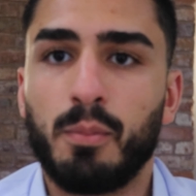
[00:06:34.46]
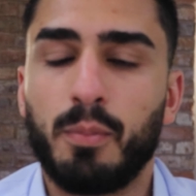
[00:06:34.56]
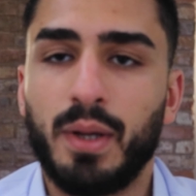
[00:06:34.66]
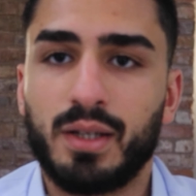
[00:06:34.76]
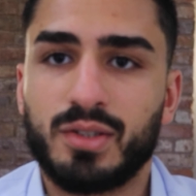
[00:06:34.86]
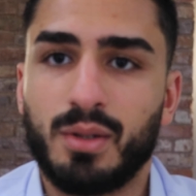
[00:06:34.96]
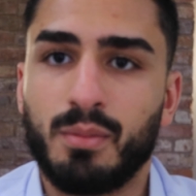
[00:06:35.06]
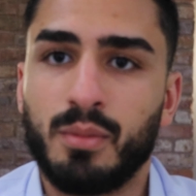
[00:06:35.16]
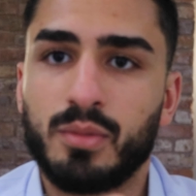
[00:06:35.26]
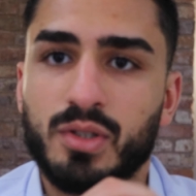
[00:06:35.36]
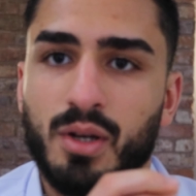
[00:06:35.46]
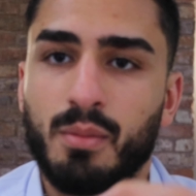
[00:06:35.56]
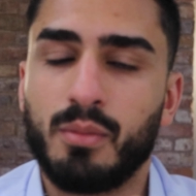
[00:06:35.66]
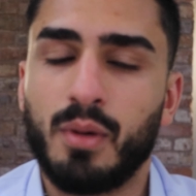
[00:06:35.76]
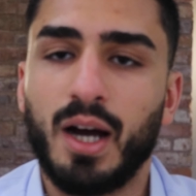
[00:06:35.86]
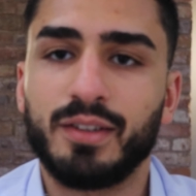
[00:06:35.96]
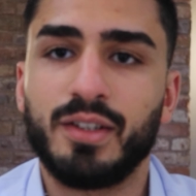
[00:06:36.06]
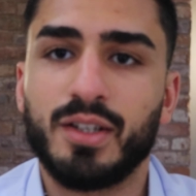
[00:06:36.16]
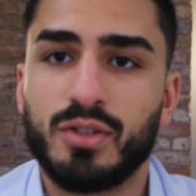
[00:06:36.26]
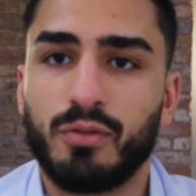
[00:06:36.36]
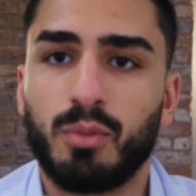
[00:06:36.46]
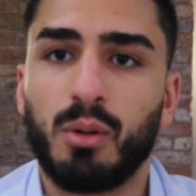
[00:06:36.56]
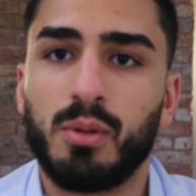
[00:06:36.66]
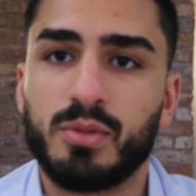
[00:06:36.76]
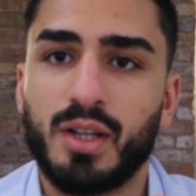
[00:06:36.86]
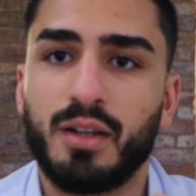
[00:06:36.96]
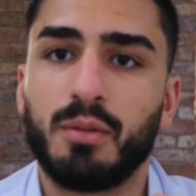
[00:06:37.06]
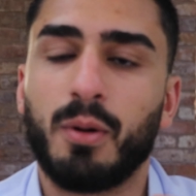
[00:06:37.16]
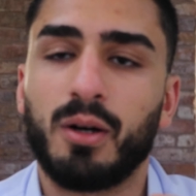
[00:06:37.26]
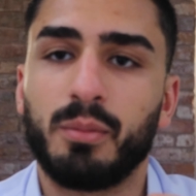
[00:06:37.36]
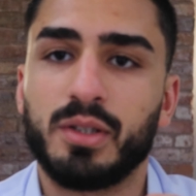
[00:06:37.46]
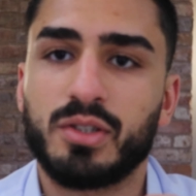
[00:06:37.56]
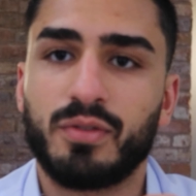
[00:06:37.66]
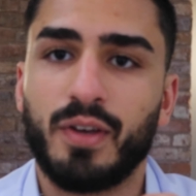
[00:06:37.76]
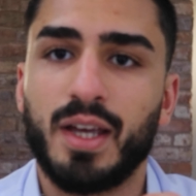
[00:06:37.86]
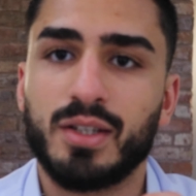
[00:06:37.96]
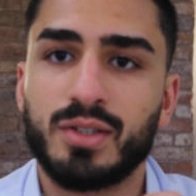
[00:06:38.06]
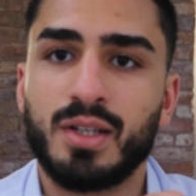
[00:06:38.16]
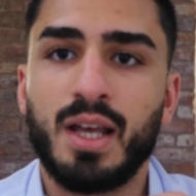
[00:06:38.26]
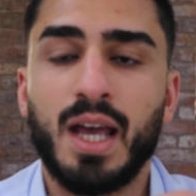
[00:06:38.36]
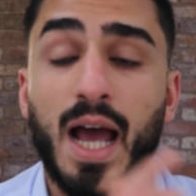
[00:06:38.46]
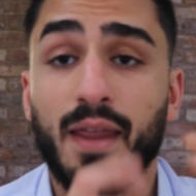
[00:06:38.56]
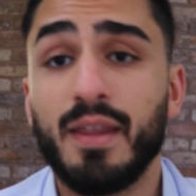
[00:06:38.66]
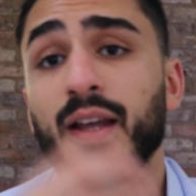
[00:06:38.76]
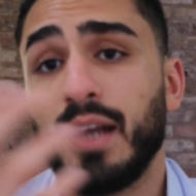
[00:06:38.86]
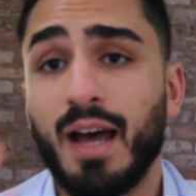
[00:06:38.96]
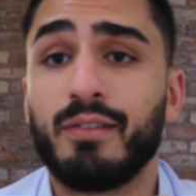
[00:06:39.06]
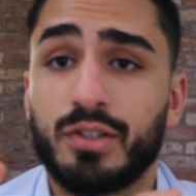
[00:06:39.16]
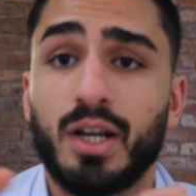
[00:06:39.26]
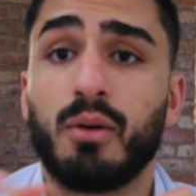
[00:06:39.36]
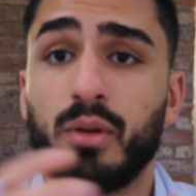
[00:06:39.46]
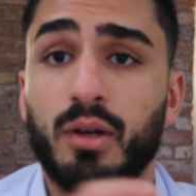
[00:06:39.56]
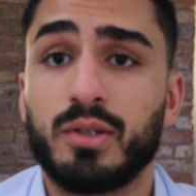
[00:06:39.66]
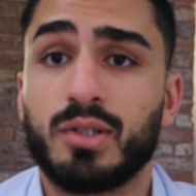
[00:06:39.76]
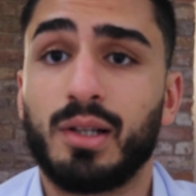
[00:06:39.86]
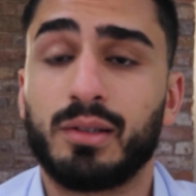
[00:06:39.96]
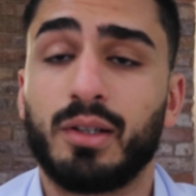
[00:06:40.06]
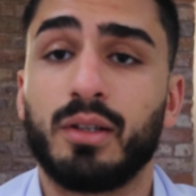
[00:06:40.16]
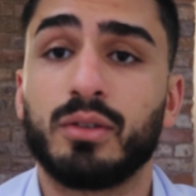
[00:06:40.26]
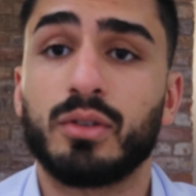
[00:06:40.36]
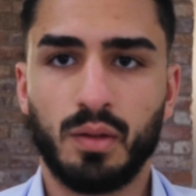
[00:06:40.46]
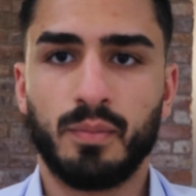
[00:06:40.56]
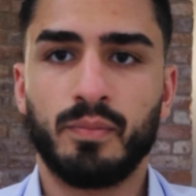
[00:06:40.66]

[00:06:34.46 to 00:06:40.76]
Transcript: pick some ideas of problems that the departments face and then have a chat with a consultant.